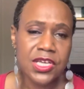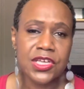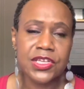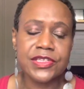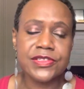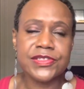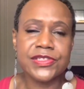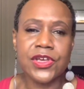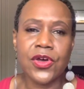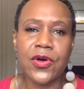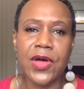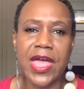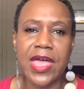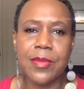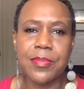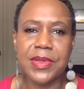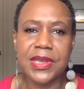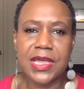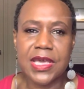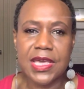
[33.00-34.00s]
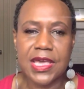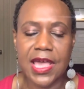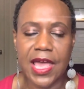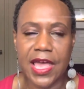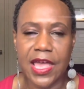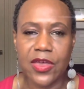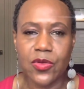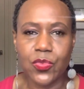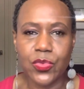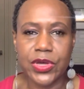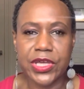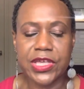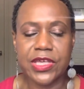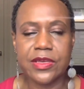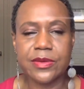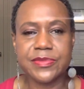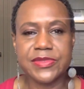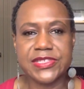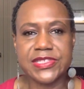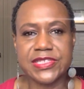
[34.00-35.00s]
So Eboni K.
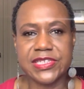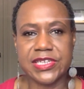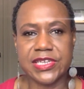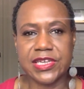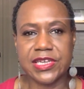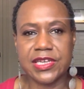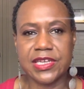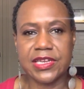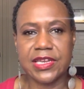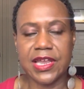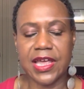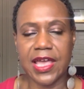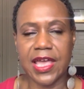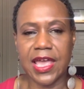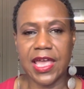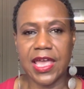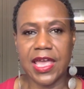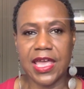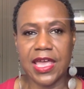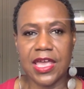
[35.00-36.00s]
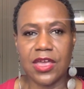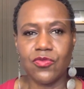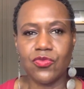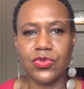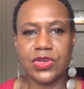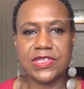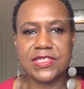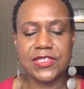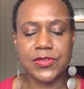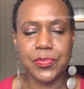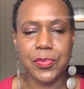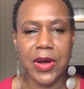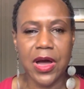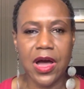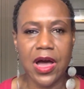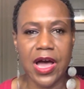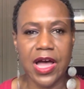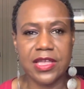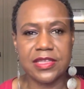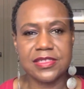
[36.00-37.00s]
Williams did a
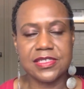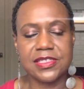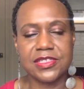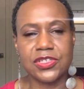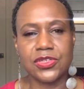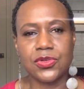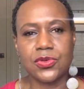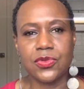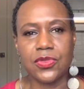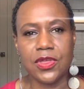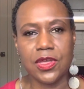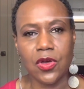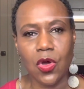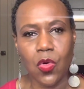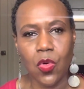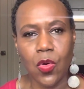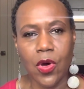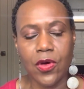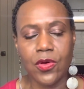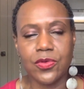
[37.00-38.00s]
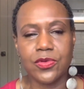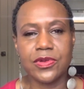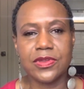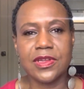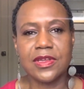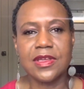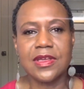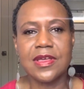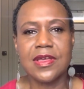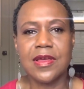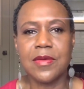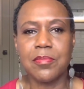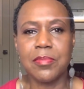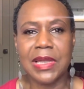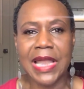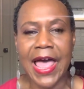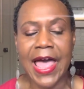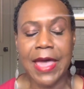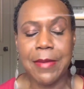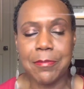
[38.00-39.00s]
response to the, quote,
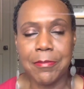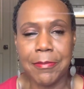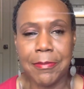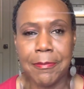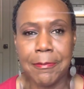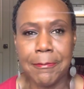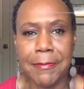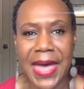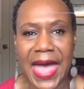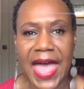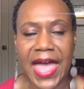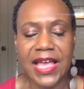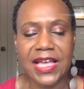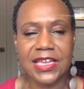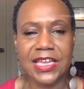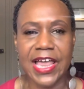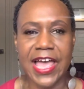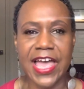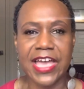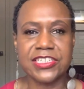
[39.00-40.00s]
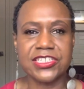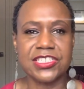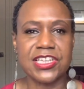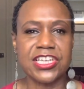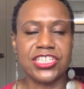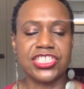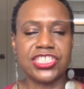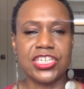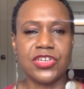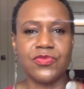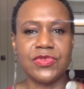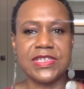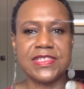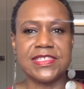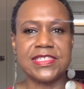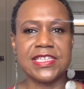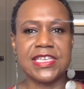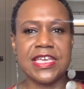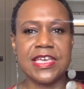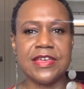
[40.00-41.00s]
black backlash that she
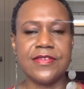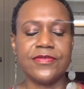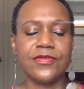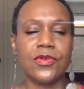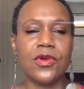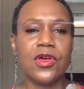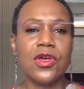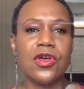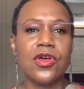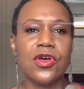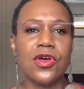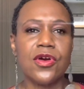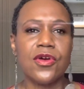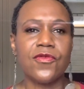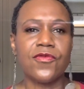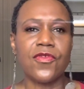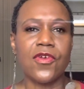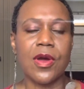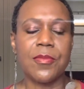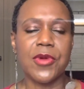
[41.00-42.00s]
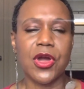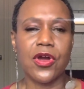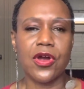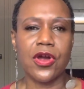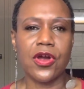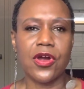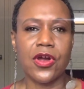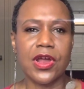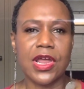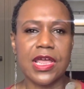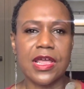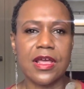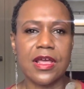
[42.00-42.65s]
received from her